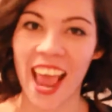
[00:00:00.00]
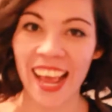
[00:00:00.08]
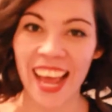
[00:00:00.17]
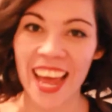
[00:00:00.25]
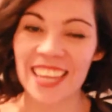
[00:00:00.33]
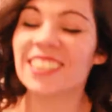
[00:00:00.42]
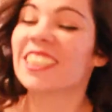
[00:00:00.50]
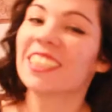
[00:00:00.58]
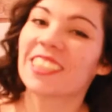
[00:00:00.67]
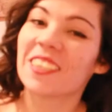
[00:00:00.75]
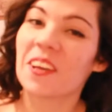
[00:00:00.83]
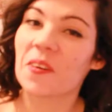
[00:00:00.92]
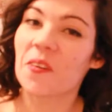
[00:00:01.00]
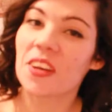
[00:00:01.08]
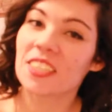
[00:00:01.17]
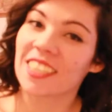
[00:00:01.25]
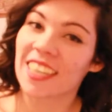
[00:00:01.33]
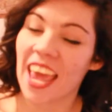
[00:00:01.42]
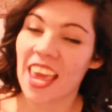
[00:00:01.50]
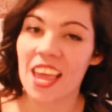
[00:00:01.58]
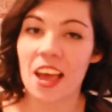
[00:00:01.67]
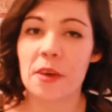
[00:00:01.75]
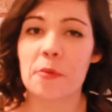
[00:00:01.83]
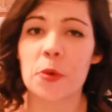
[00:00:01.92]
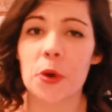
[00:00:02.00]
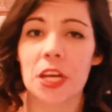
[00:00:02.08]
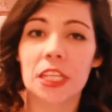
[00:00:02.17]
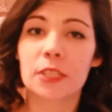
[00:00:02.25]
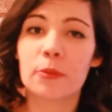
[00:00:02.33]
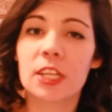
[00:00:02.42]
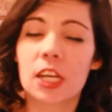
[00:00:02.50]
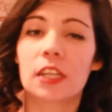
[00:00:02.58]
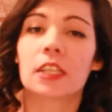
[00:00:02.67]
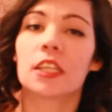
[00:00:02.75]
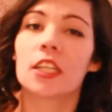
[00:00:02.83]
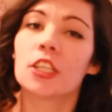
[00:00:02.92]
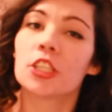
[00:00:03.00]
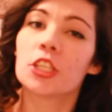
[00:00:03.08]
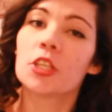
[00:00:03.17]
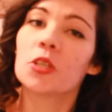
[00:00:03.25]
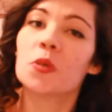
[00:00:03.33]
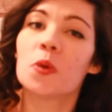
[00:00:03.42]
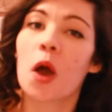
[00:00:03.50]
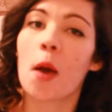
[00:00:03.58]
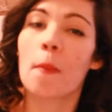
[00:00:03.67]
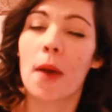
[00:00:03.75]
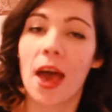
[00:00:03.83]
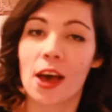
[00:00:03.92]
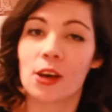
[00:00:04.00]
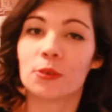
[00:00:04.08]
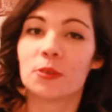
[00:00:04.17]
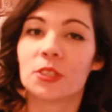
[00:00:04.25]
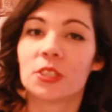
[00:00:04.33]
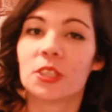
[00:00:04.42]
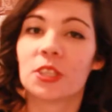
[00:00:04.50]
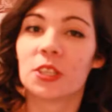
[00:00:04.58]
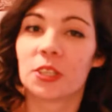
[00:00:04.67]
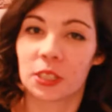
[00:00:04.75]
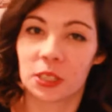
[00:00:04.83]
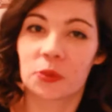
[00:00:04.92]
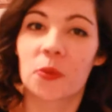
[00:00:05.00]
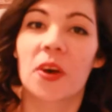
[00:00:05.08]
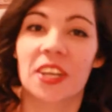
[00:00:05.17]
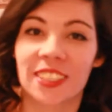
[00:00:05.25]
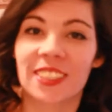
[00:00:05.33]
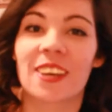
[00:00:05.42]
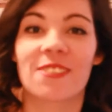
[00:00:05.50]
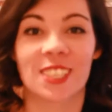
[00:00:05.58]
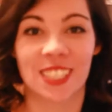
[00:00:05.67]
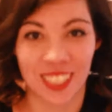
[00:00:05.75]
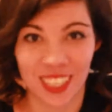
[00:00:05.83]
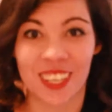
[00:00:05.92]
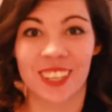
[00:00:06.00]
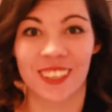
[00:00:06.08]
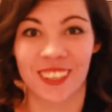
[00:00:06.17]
Hey guys, so today I'm going to be talking to you about 2017.